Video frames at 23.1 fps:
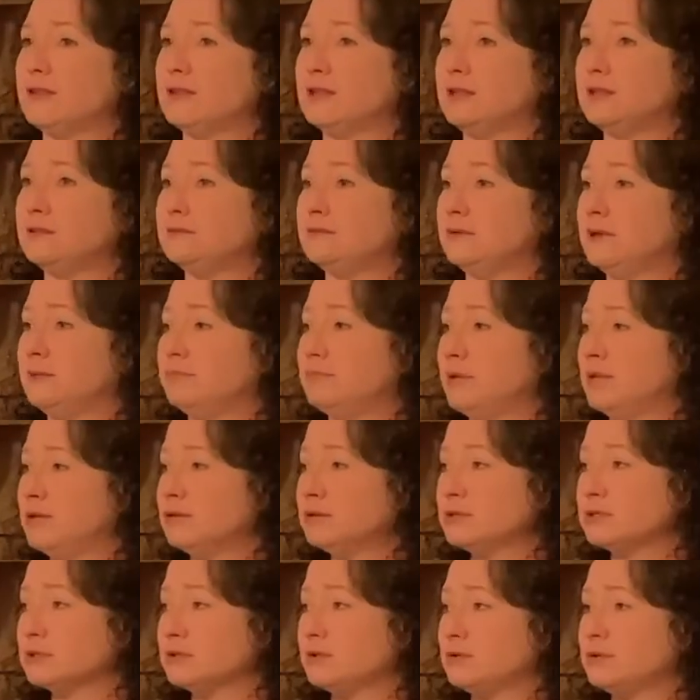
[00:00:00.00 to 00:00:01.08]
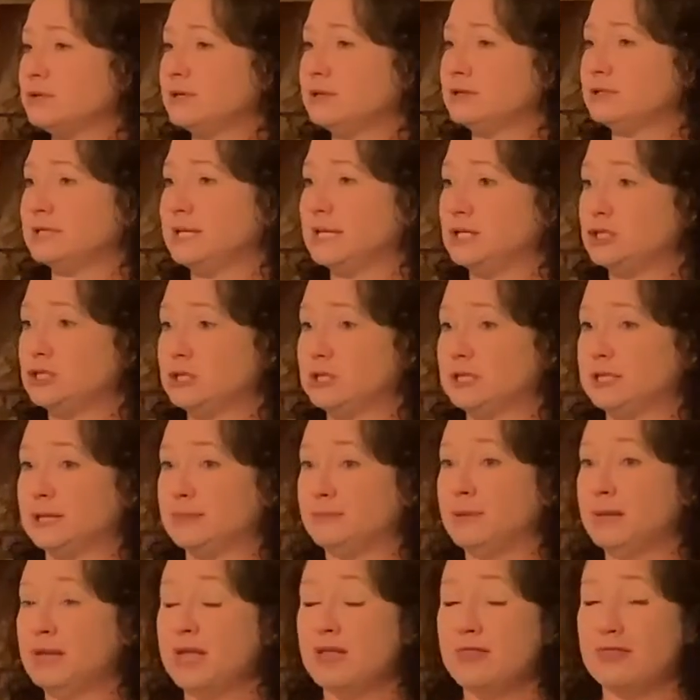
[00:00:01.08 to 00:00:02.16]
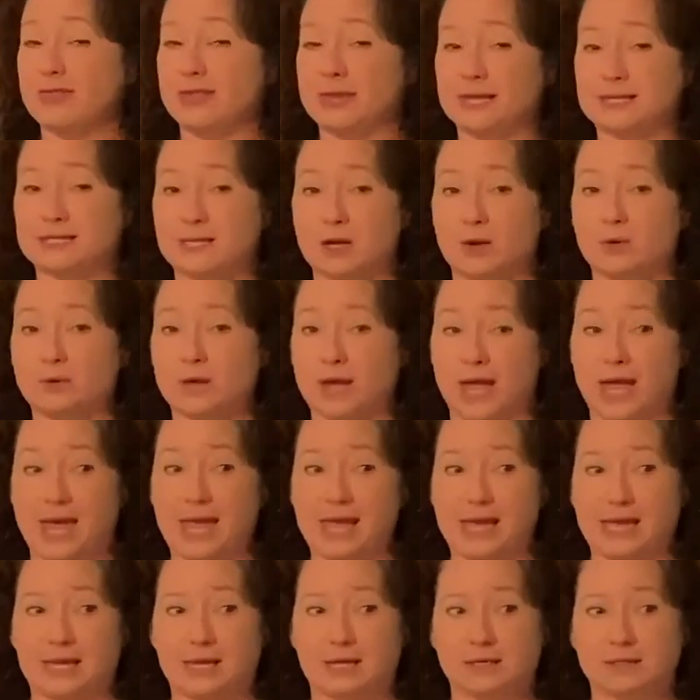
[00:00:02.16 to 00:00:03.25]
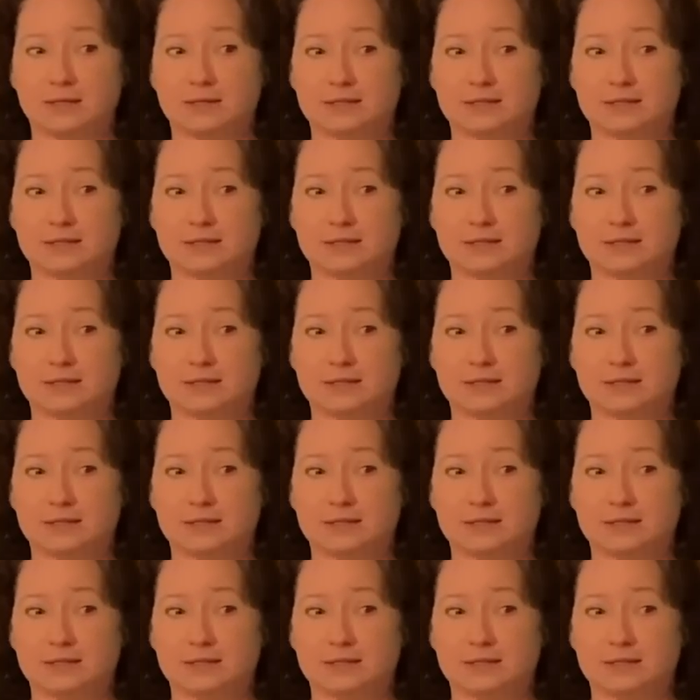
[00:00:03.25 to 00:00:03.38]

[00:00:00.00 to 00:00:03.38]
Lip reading: In middle school, they're teaching them that it's okay